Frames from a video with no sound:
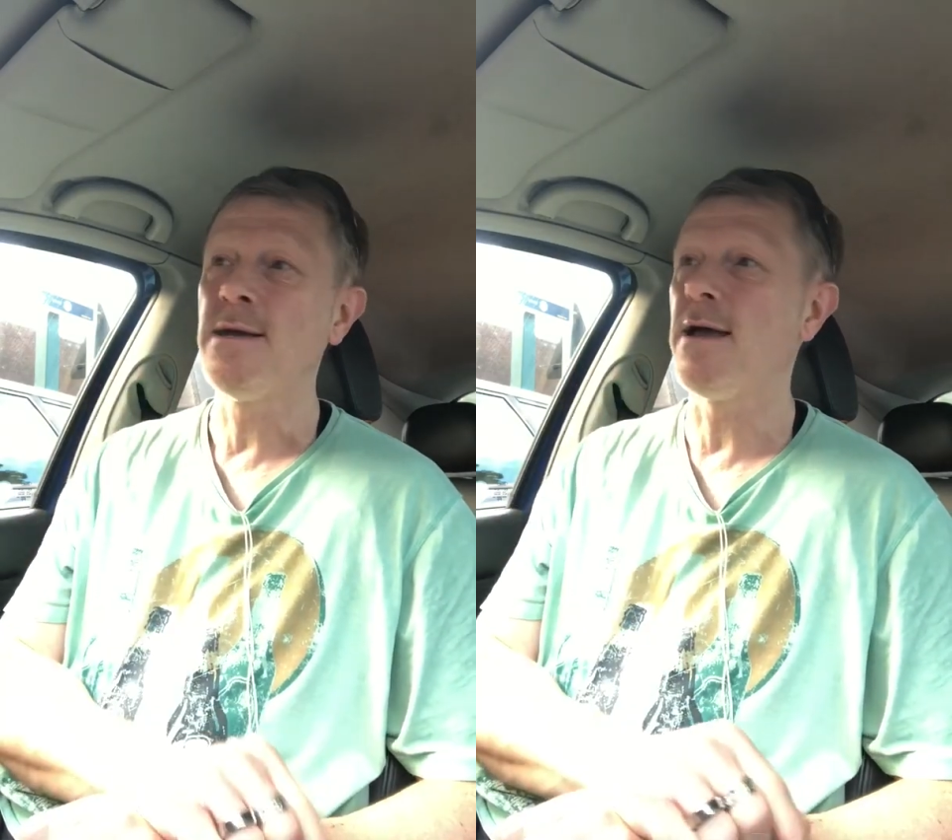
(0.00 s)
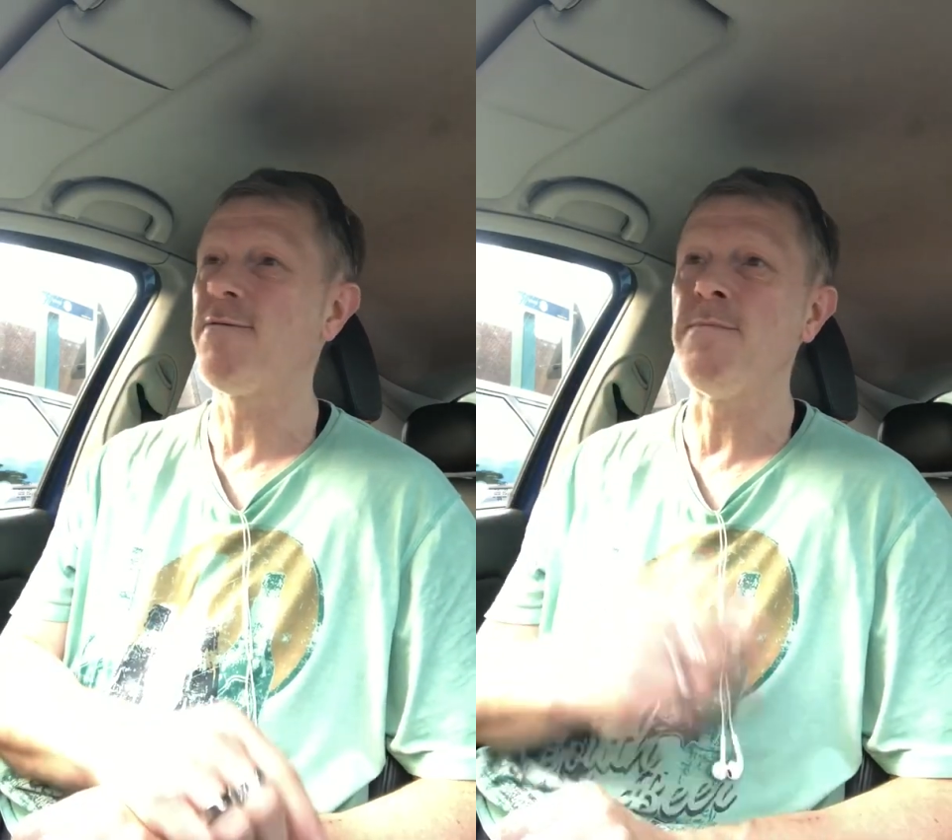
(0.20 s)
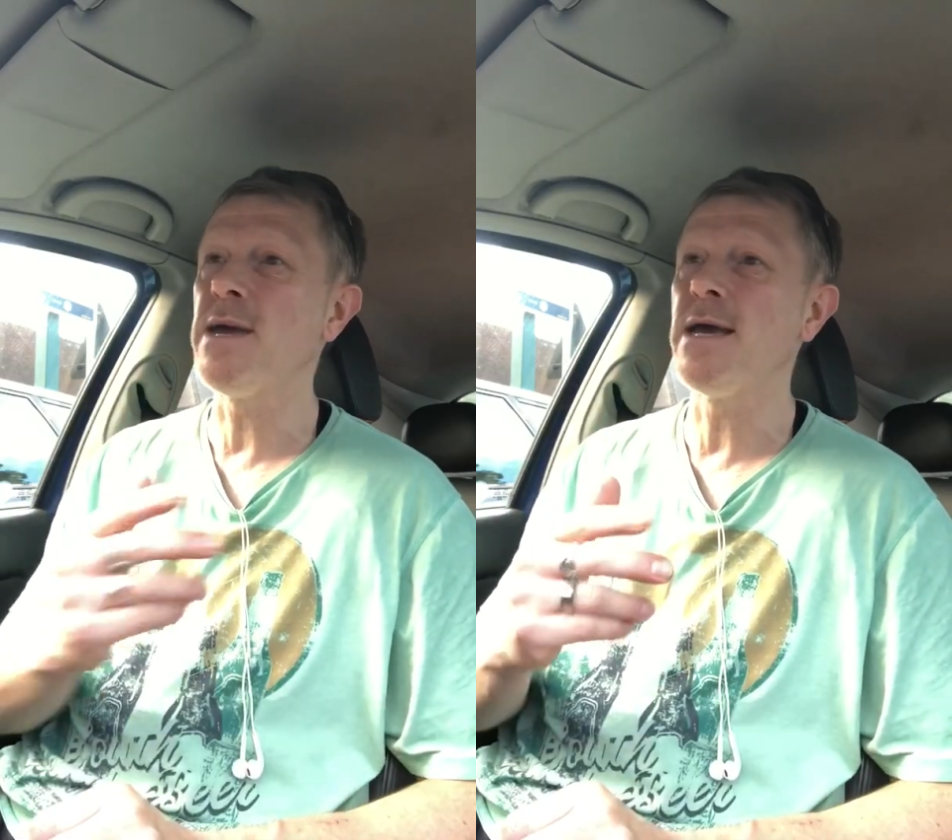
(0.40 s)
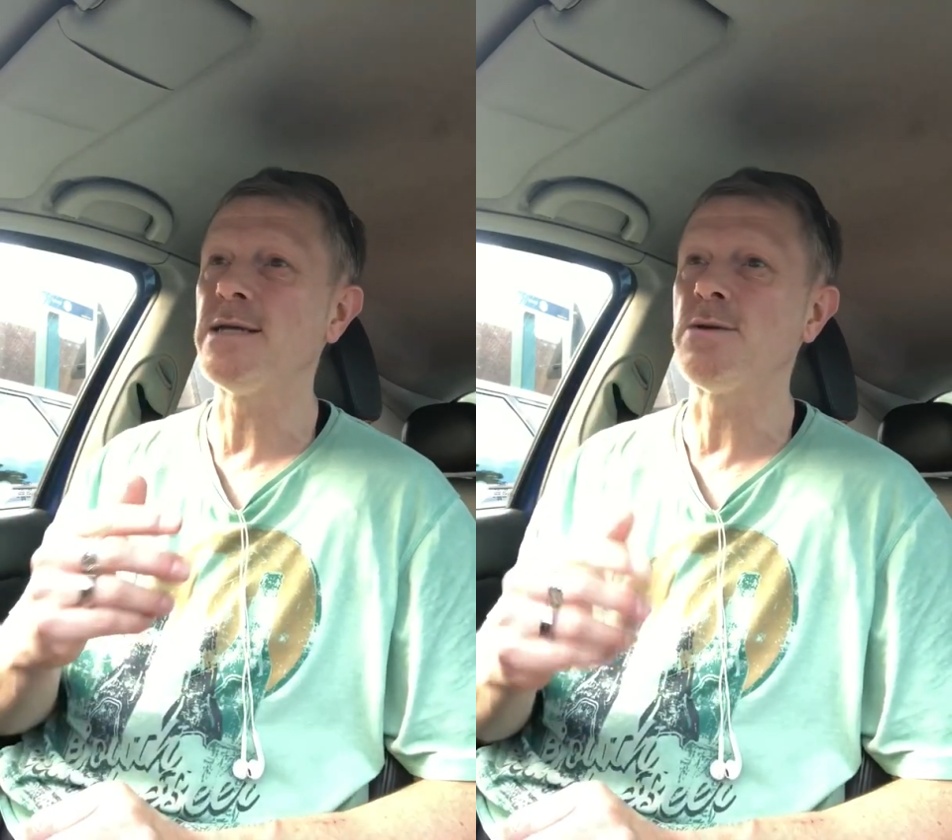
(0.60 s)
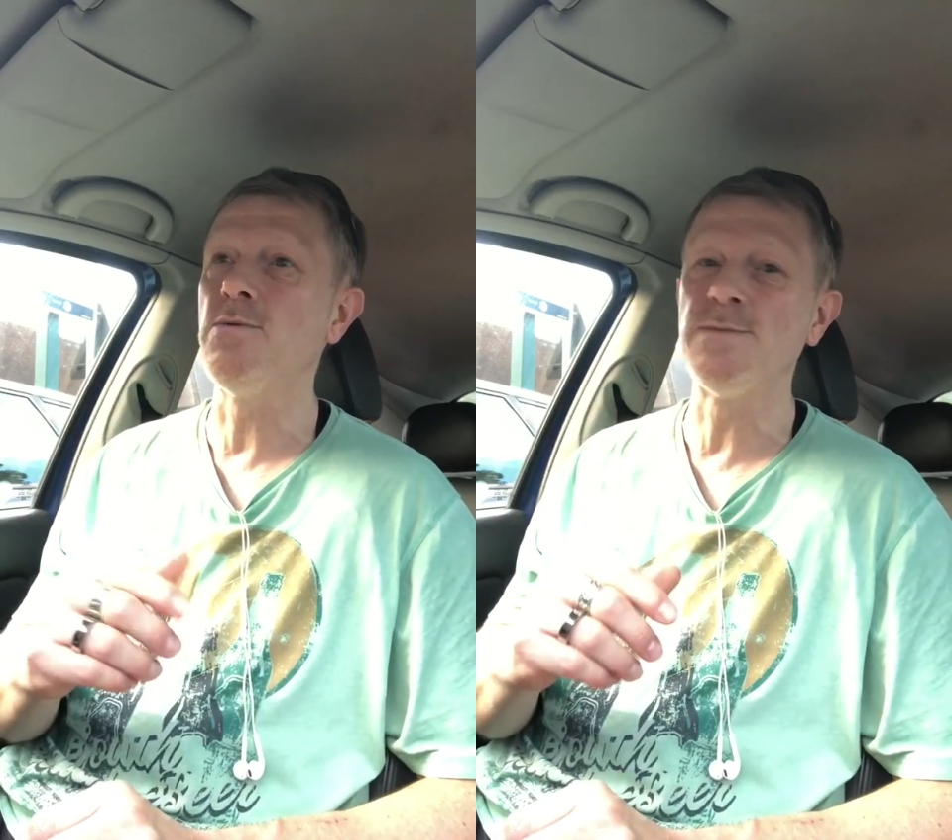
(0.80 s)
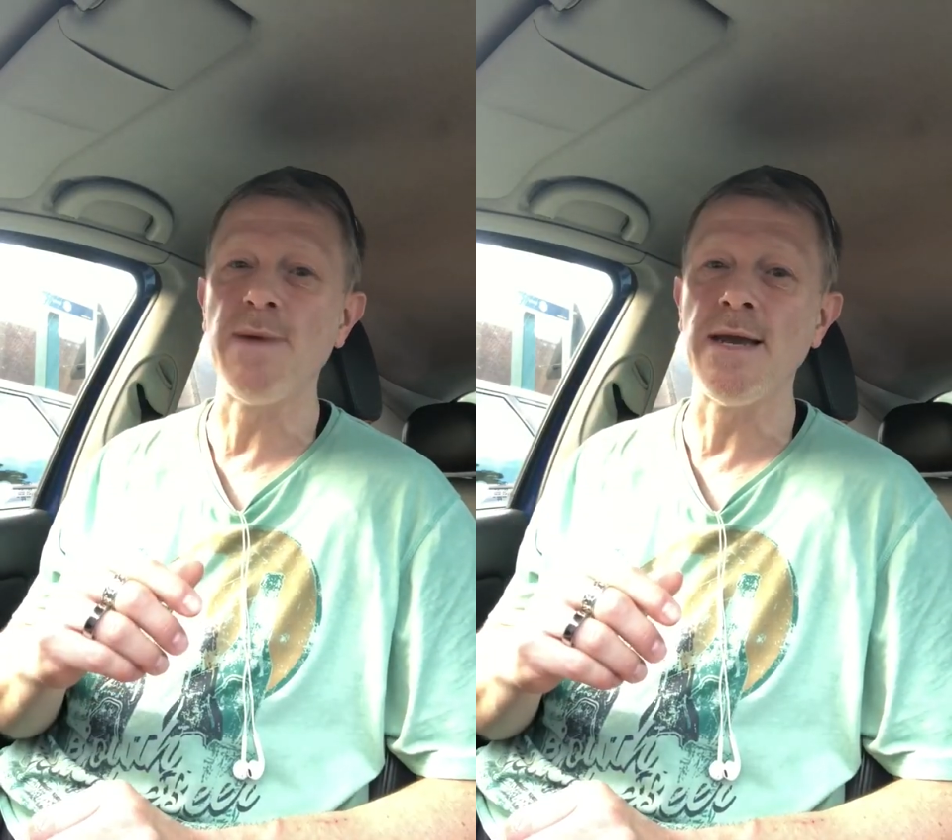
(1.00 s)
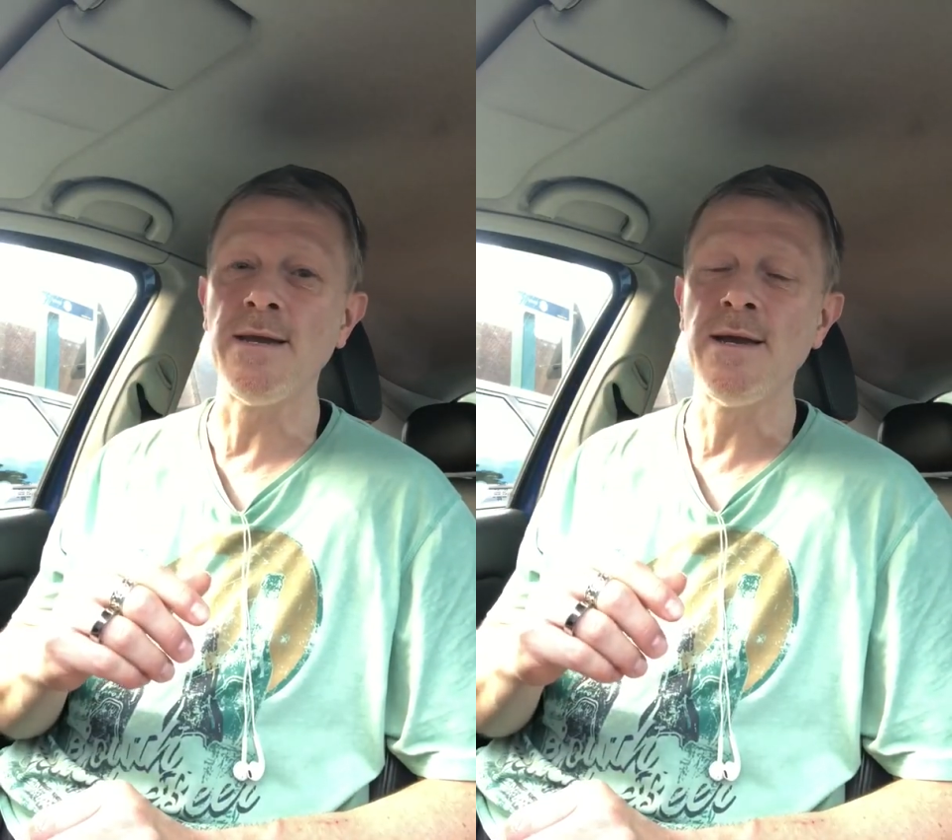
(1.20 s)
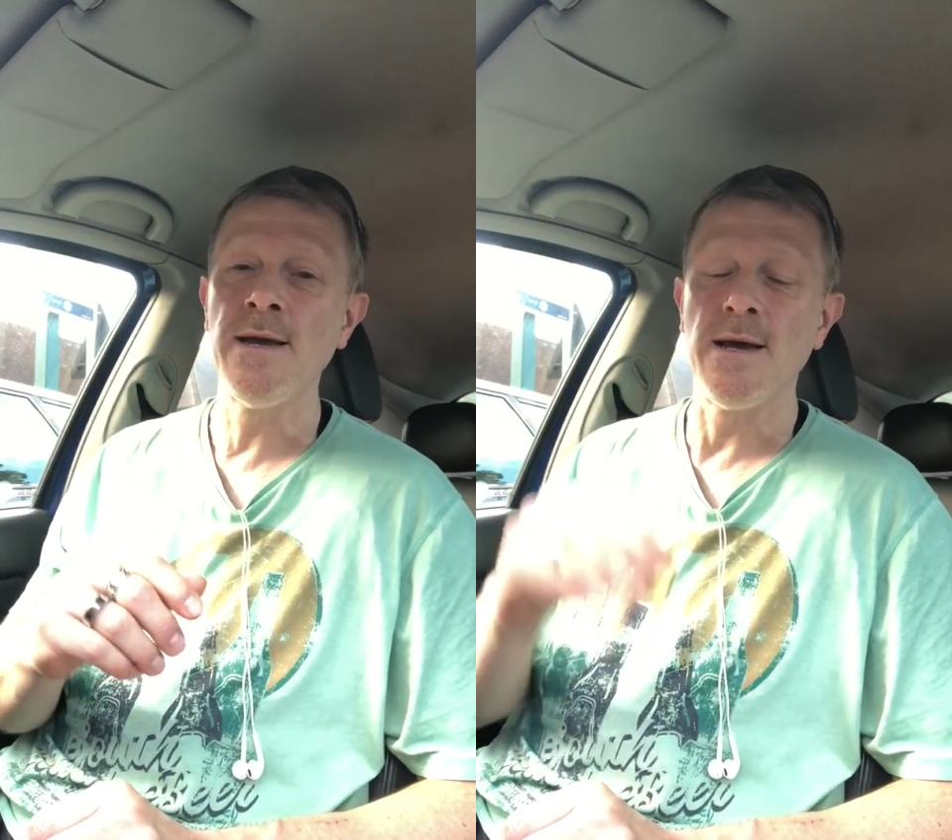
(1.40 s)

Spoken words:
Yeah, for me, it's always been,